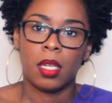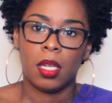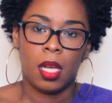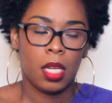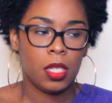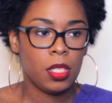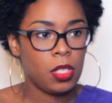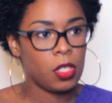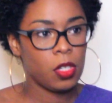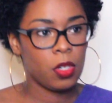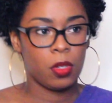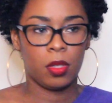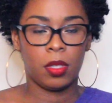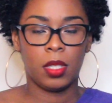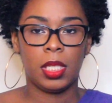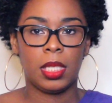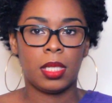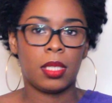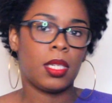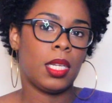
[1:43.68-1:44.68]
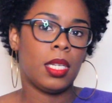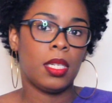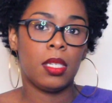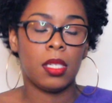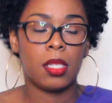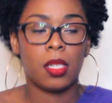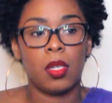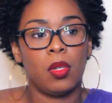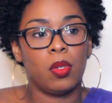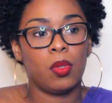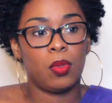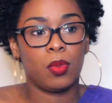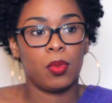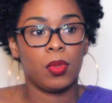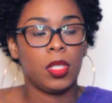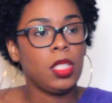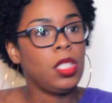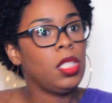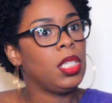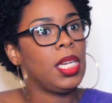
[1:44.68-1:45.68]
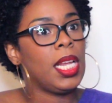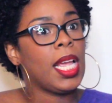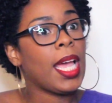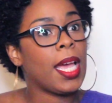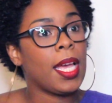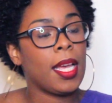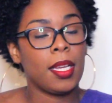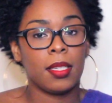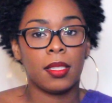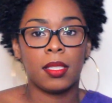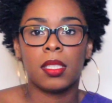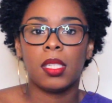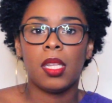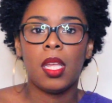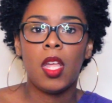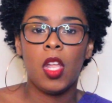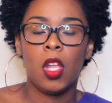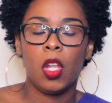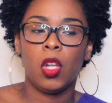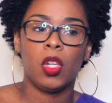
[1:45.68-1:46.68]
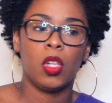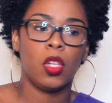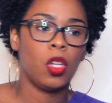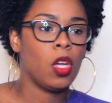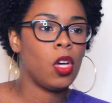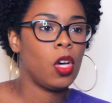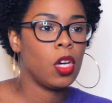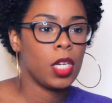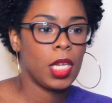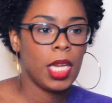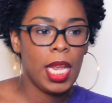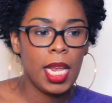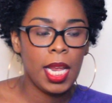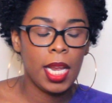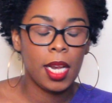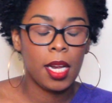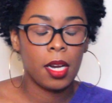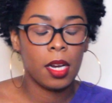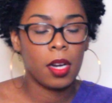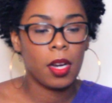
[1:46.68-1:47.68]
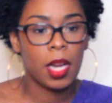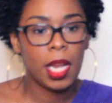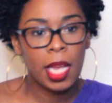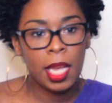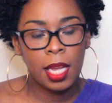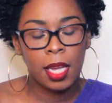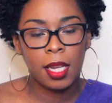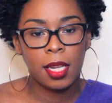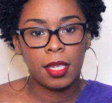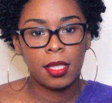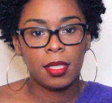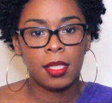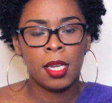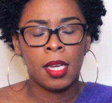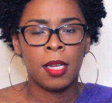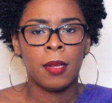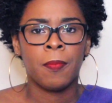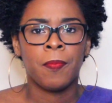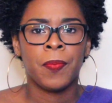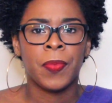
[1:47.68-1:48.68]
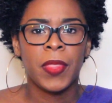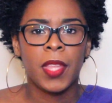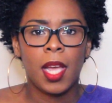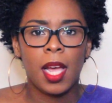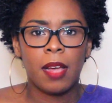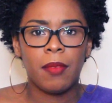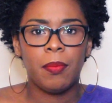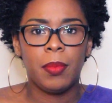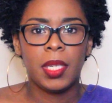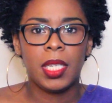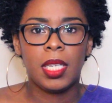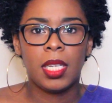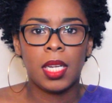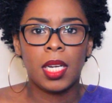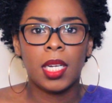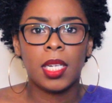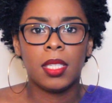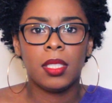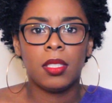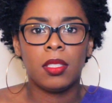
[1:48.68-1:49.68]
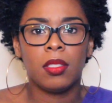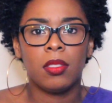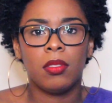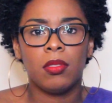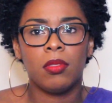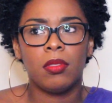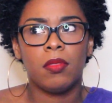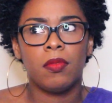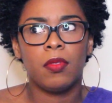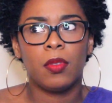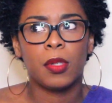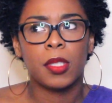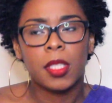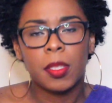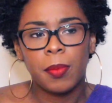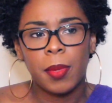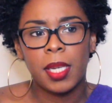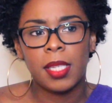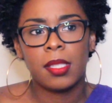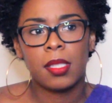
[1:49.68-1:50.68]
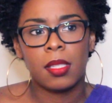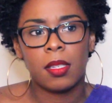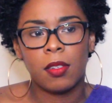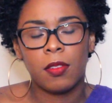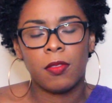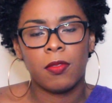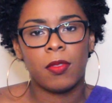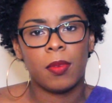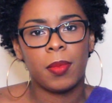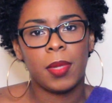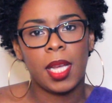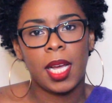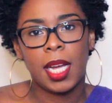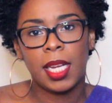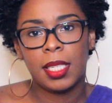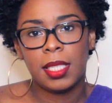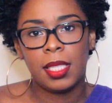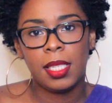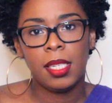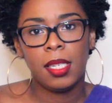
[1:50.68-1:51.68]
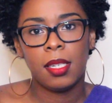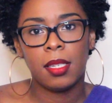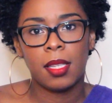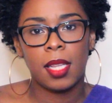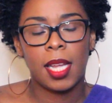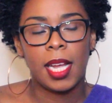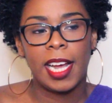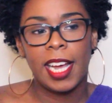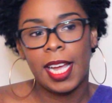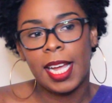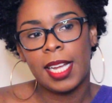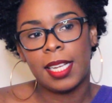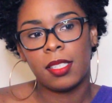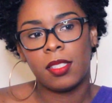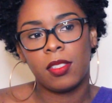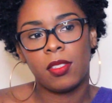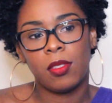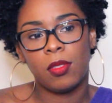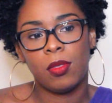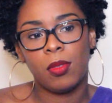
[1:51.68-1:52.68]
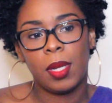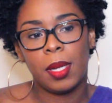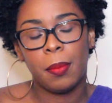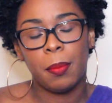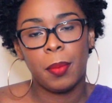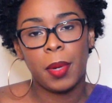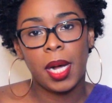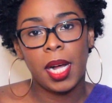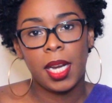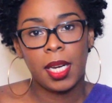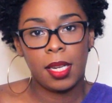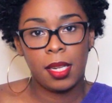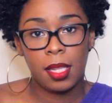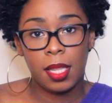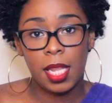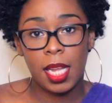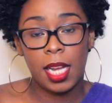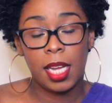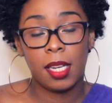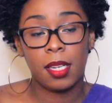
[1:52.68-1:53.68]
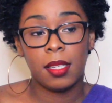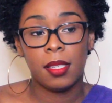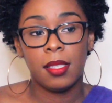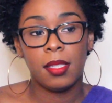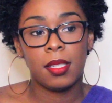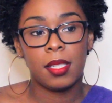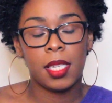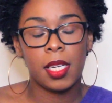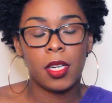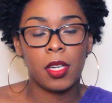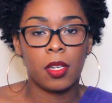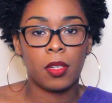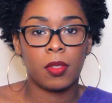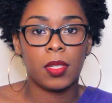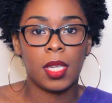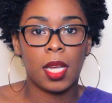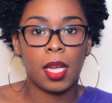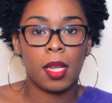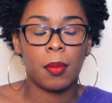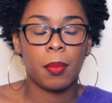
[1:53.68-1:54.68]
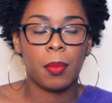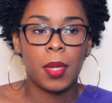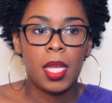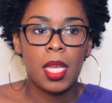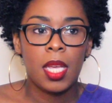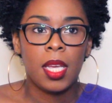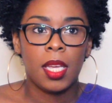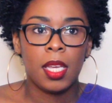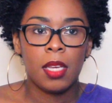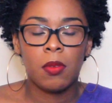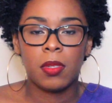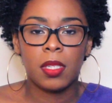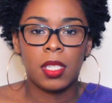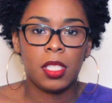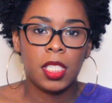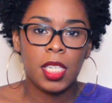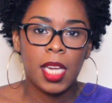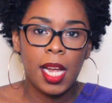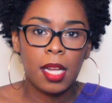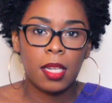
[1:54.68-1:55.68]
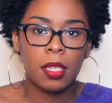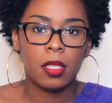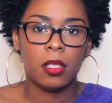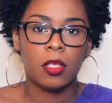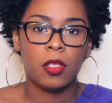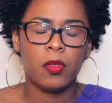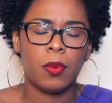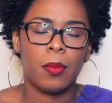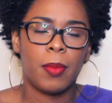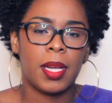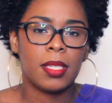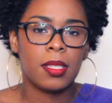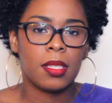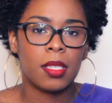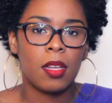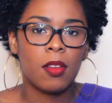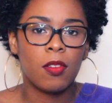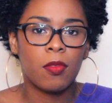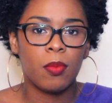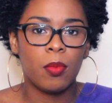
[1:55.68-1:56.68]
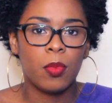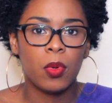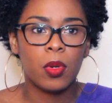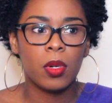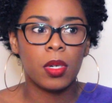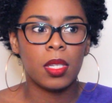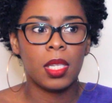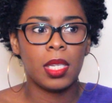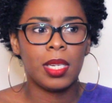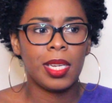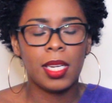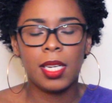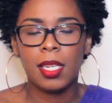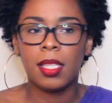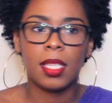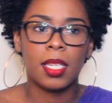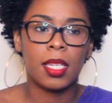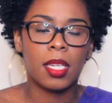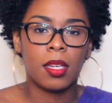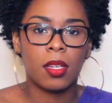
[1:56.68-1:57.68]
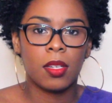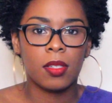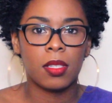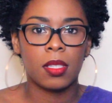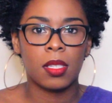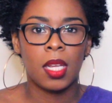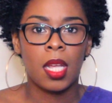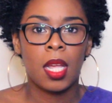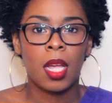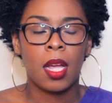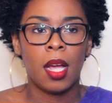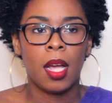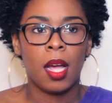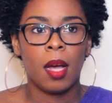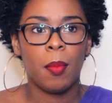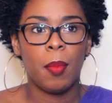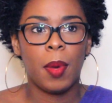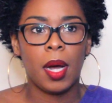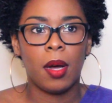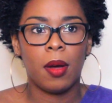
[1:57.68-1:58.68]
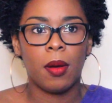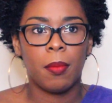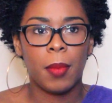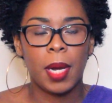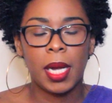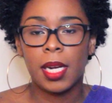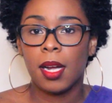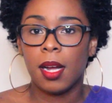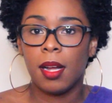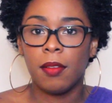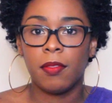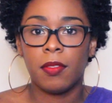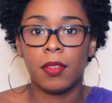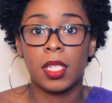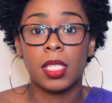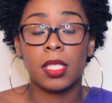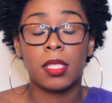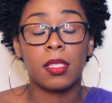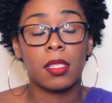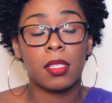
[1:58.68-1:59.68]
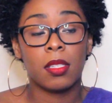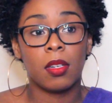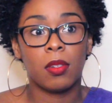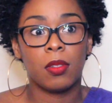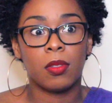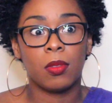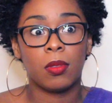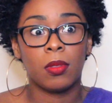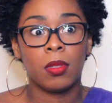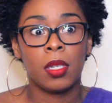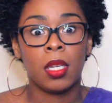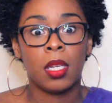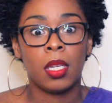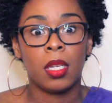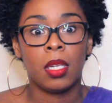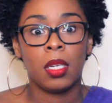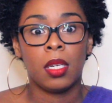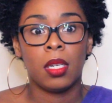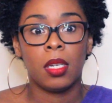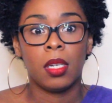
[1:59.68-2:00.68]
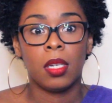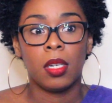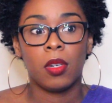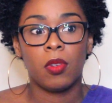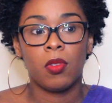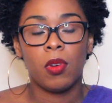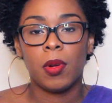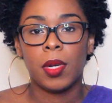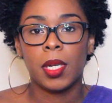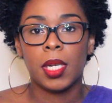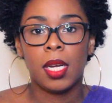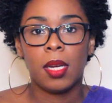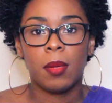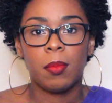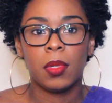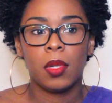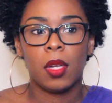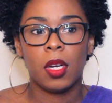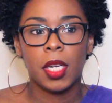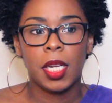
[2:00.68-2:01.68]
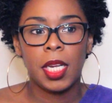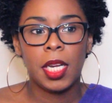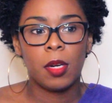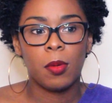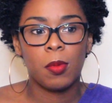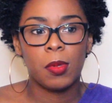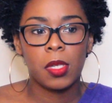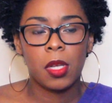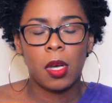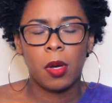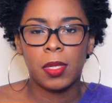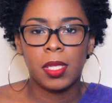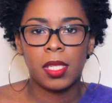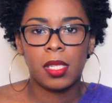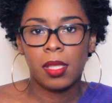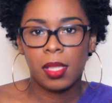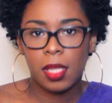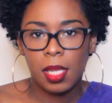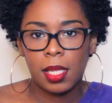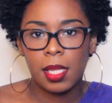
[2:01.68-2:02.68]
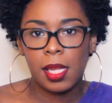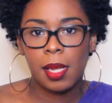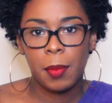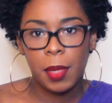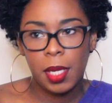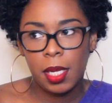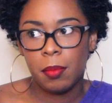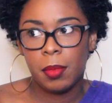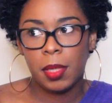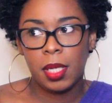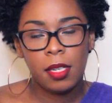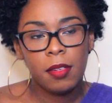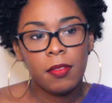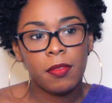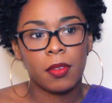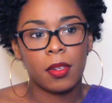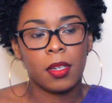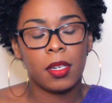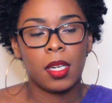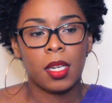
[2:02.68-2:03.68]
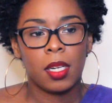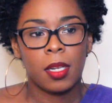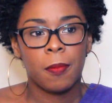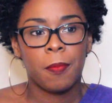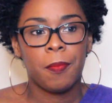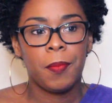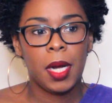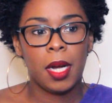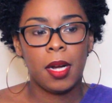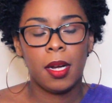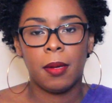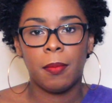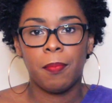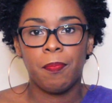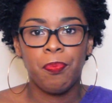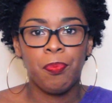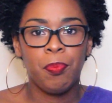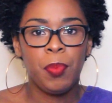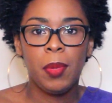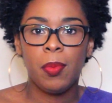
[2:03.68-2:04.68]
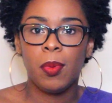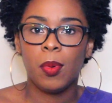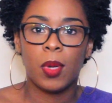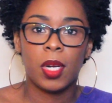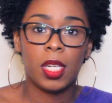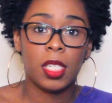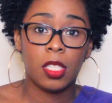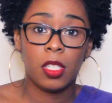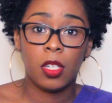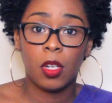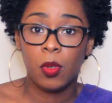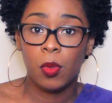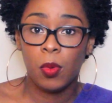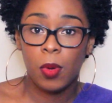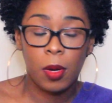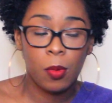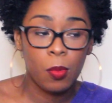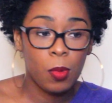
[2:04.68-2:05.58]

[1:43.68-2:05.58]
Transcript: a certain skin tone. She has long hair, and I've begun to divorce myself from the idea that I had to embody that stereotype. It was a challenge for myself more than anything else about my confidence. So growing up, long hair was always the thing that made me different. People wanted to know who I